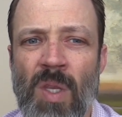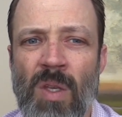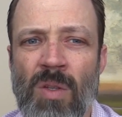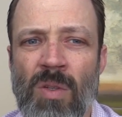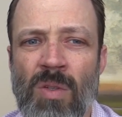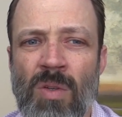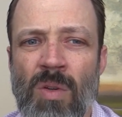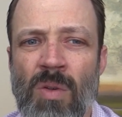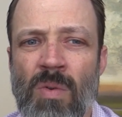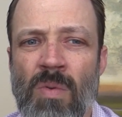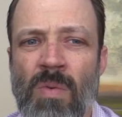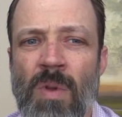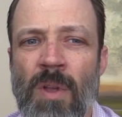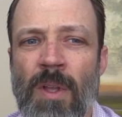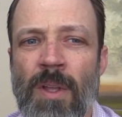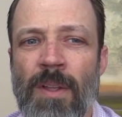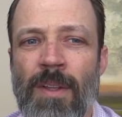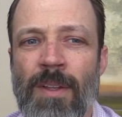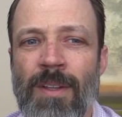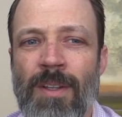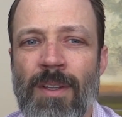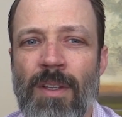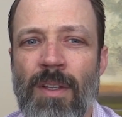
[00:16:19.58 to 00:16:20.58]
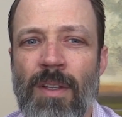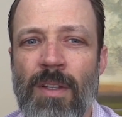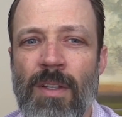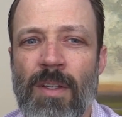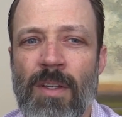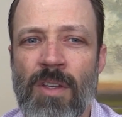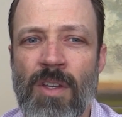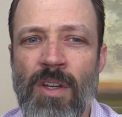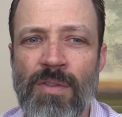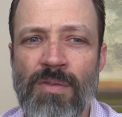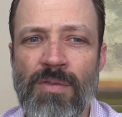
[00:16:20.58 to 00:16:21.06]
So
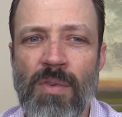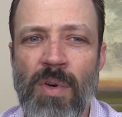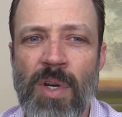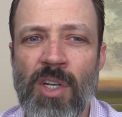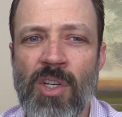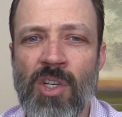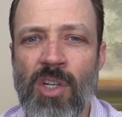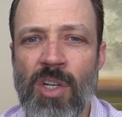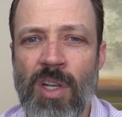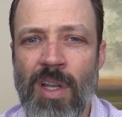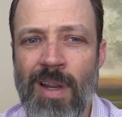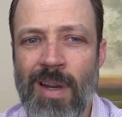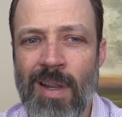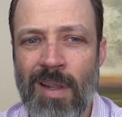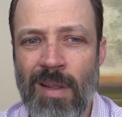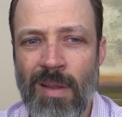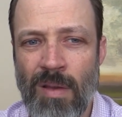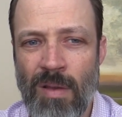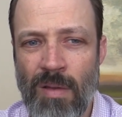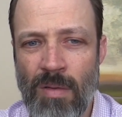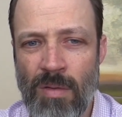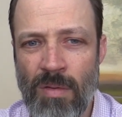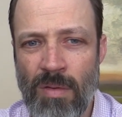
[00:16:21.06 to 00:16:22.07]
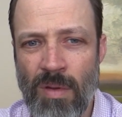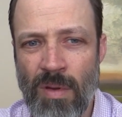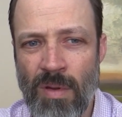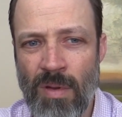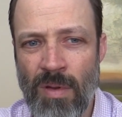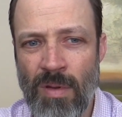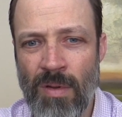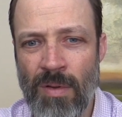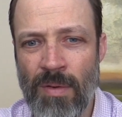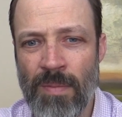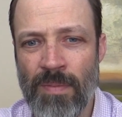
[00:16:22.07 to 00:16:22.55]
differentiating
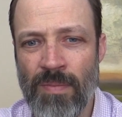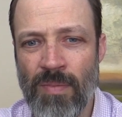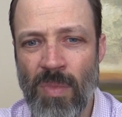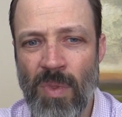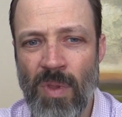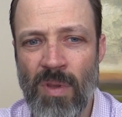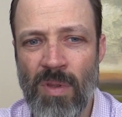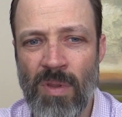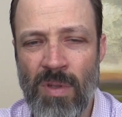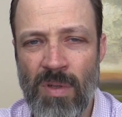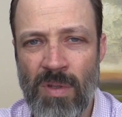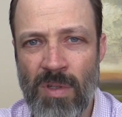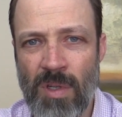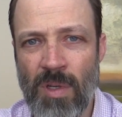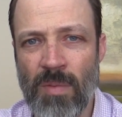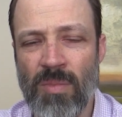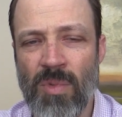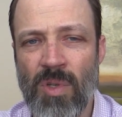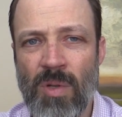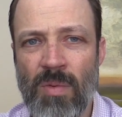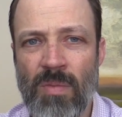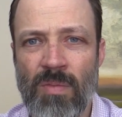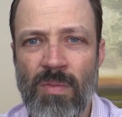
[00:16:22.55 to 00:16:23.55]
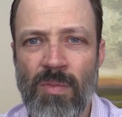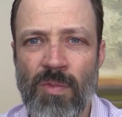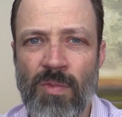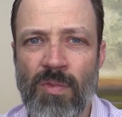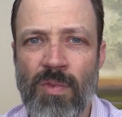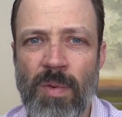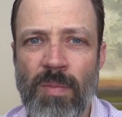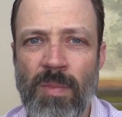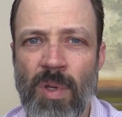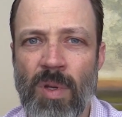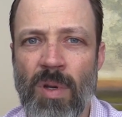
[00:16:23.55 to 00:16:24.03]
the symptom
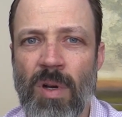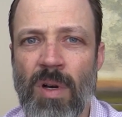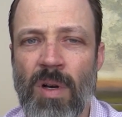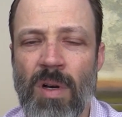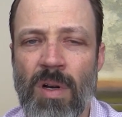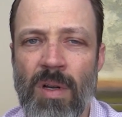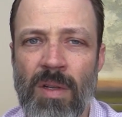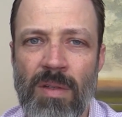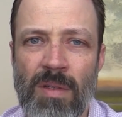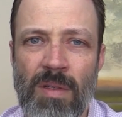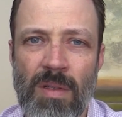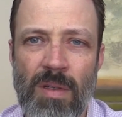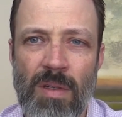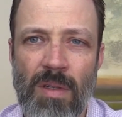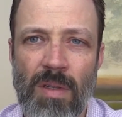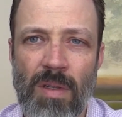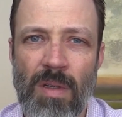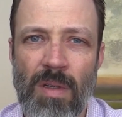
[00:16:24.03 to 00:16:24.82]
from the cause,